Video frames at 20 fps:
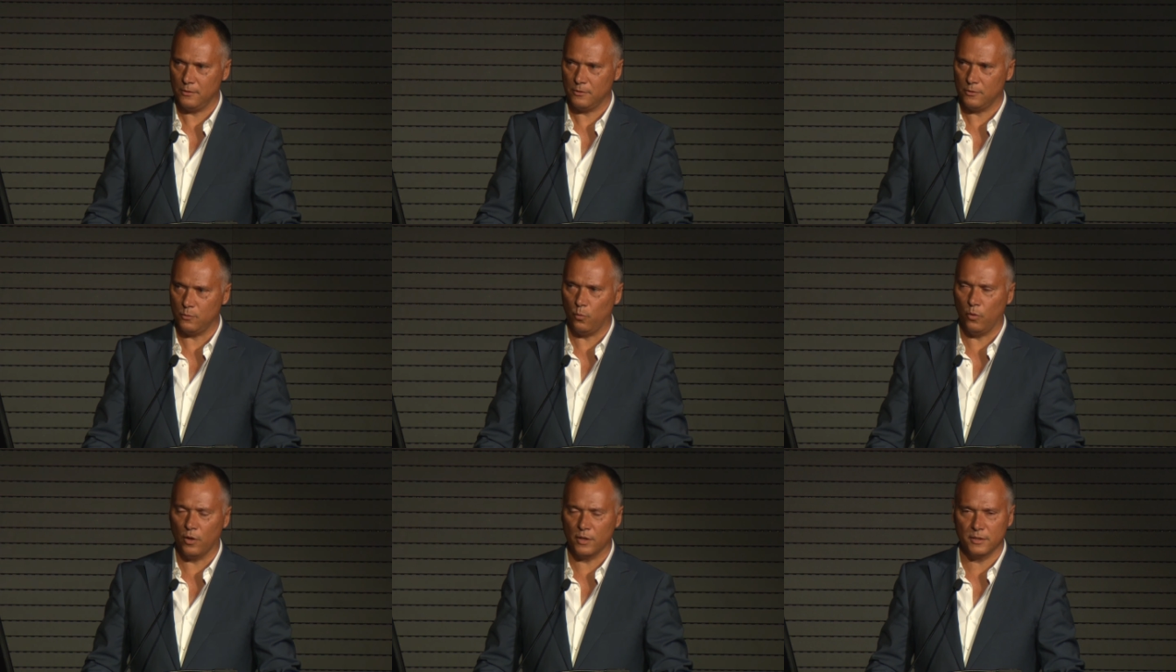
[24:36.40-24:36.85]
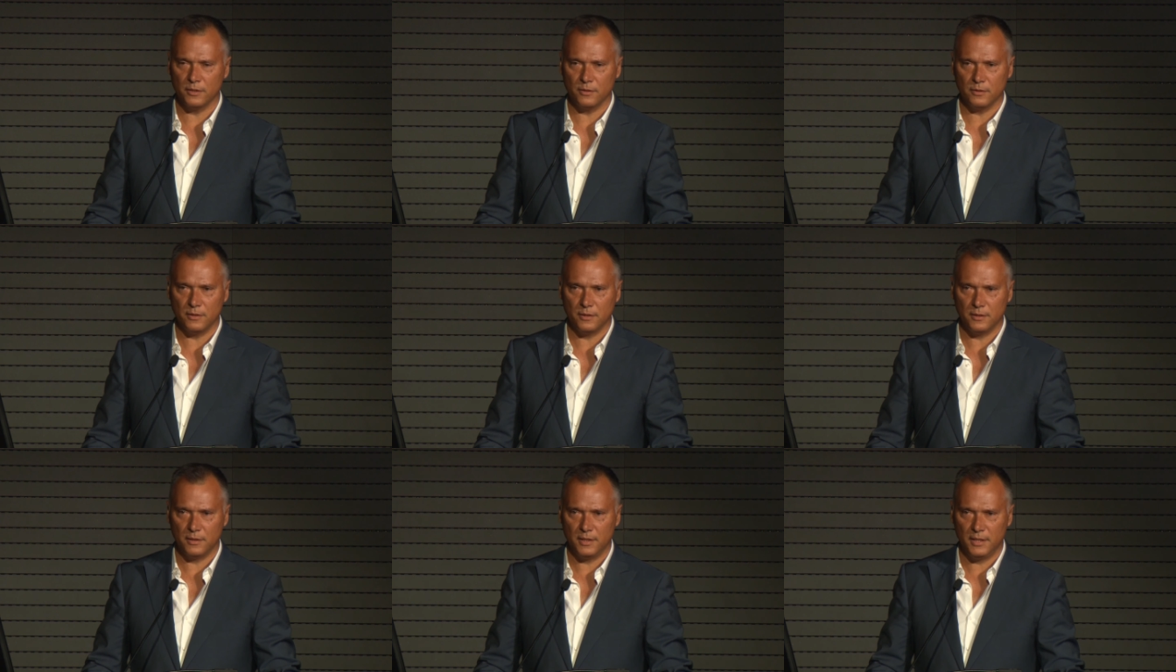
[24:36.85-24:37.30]
to what it
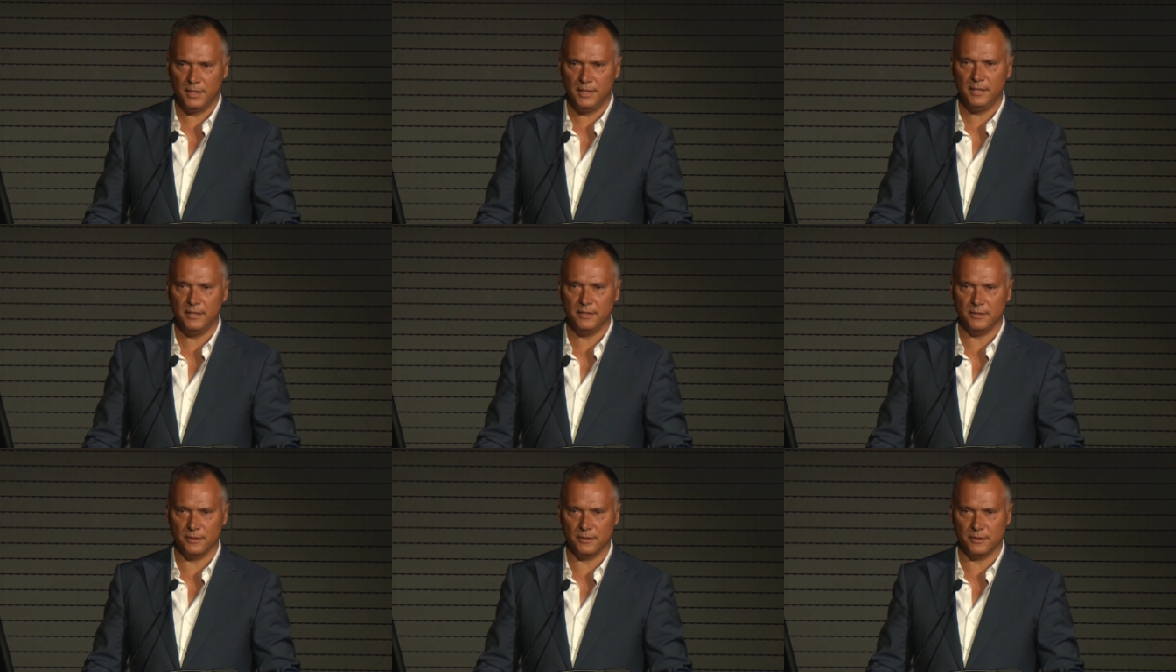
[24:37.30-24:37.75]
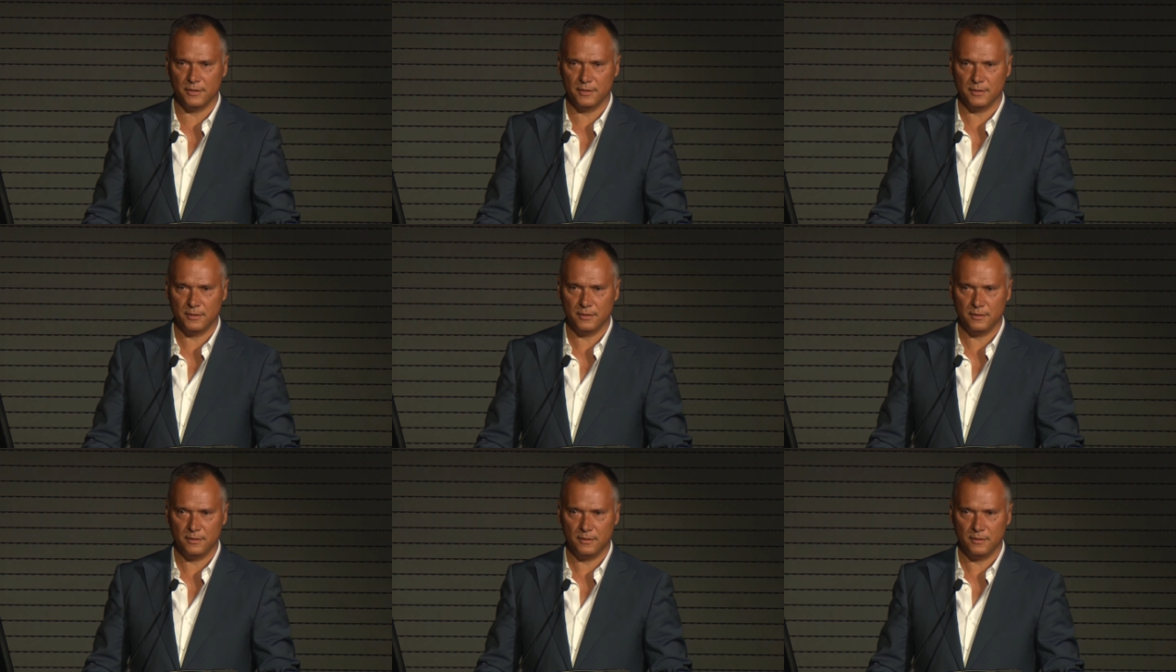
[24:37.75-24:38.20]

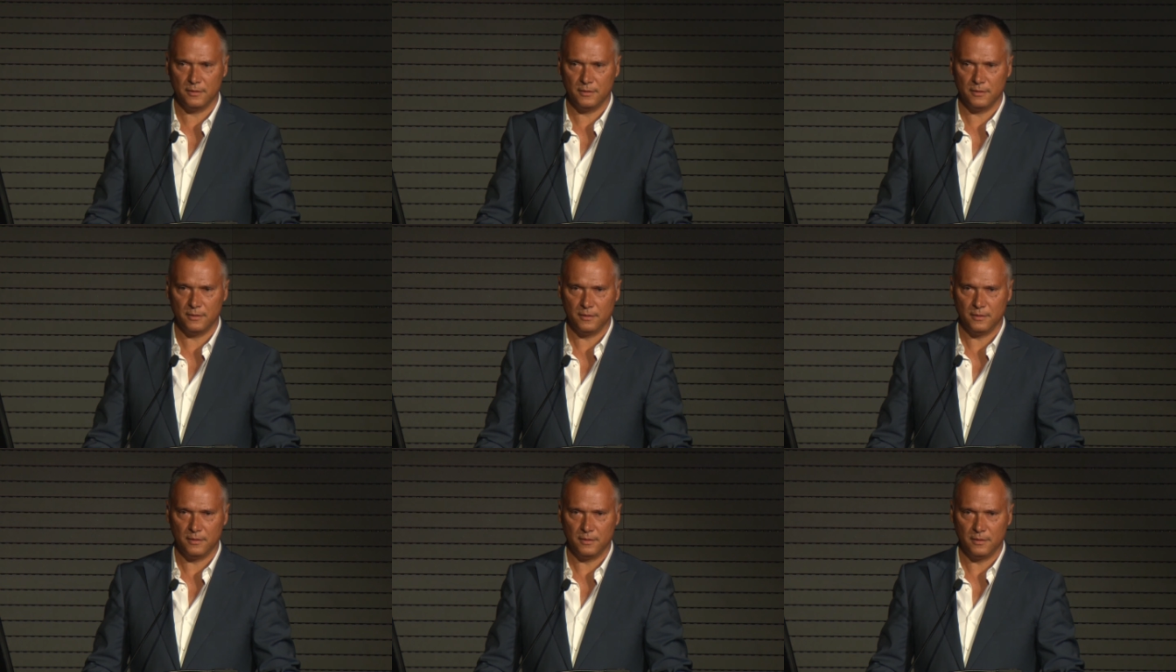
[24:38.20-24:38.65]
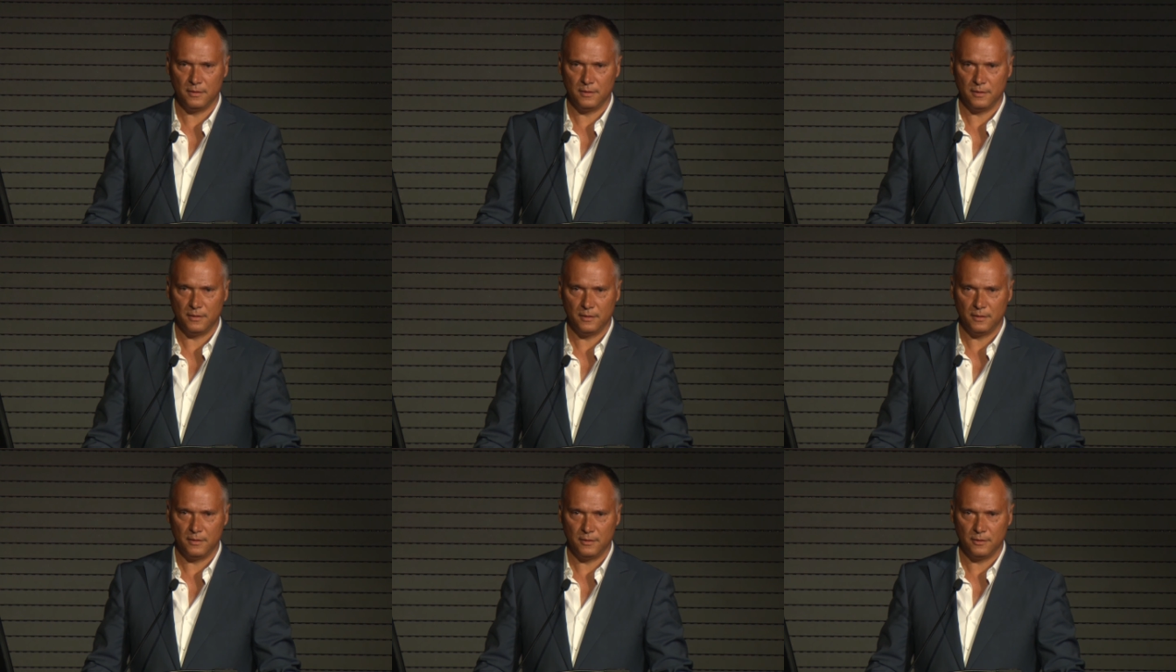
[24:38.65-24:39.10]
is
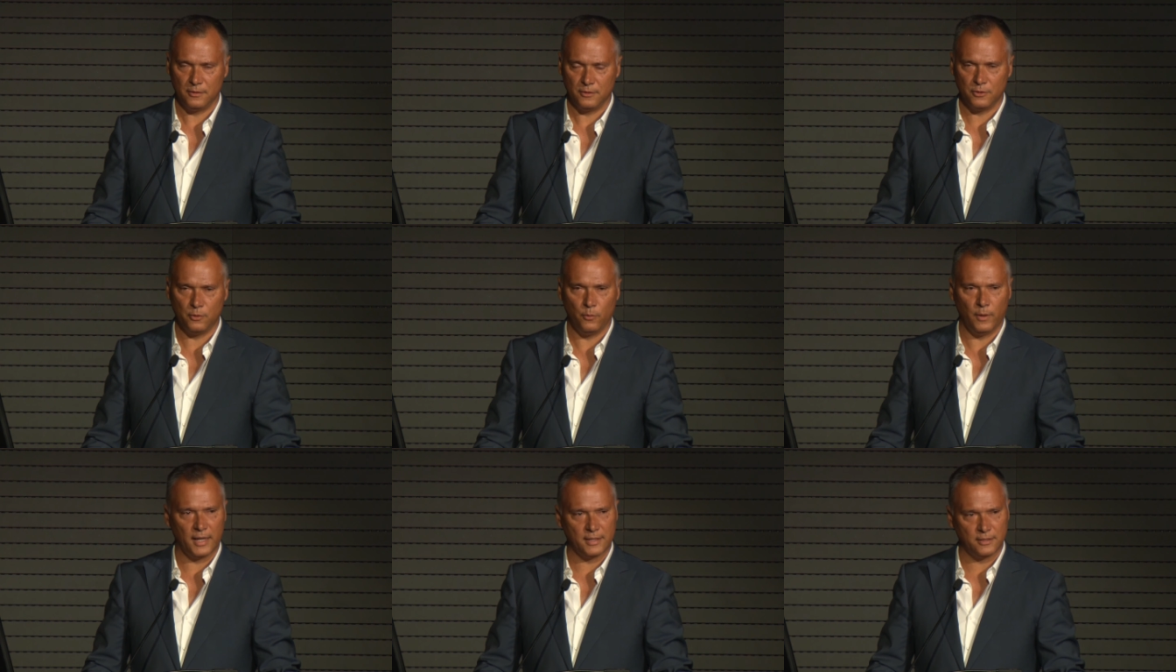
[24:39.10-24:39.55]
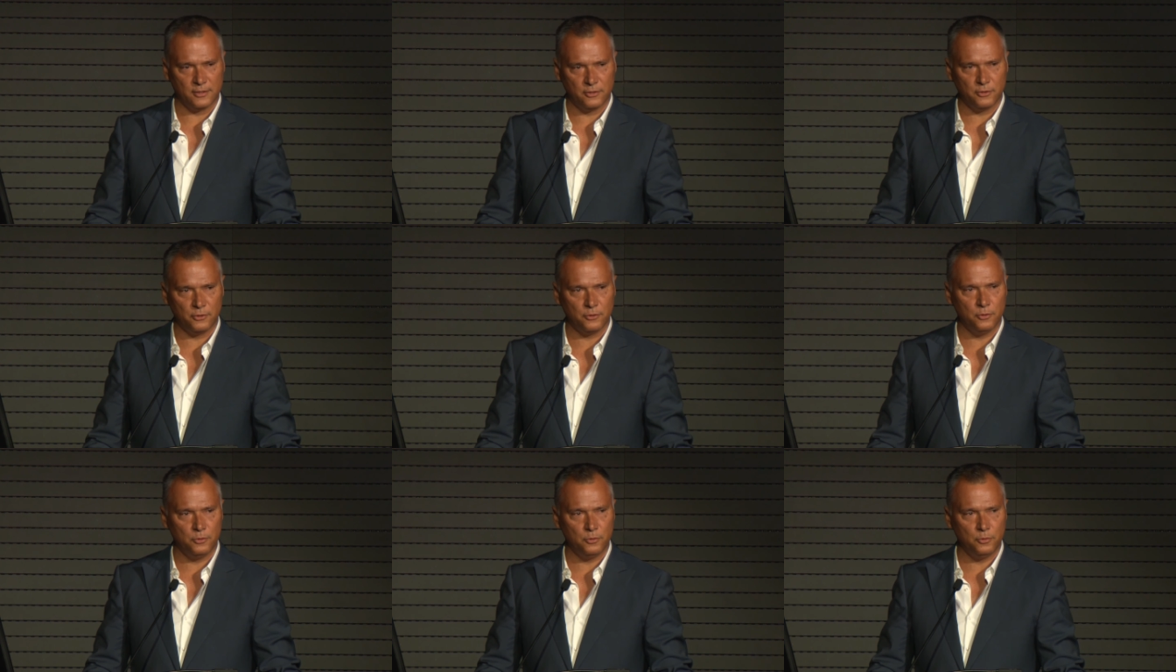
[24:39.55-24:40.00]
to
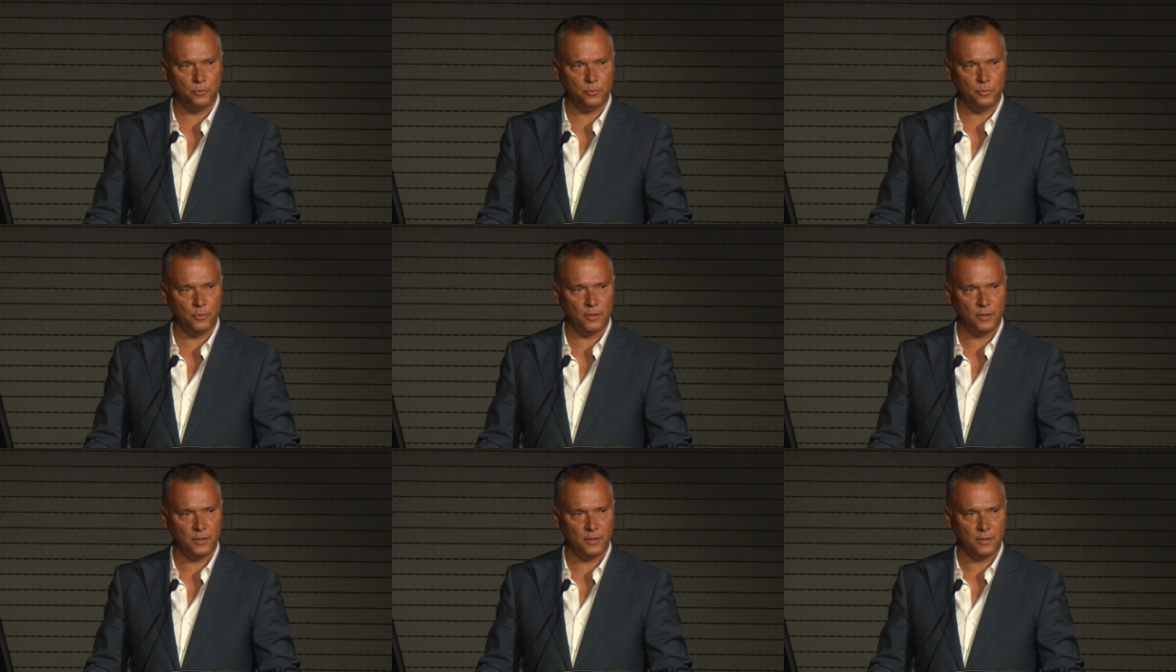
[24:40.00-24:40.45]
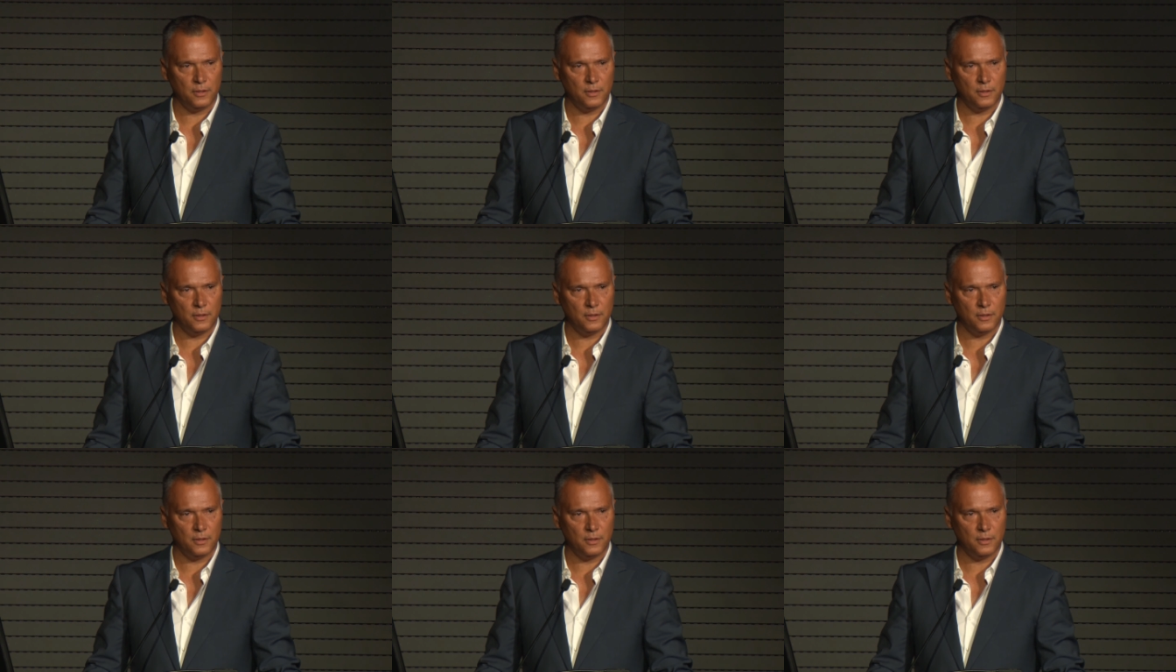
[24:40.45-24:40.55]
undo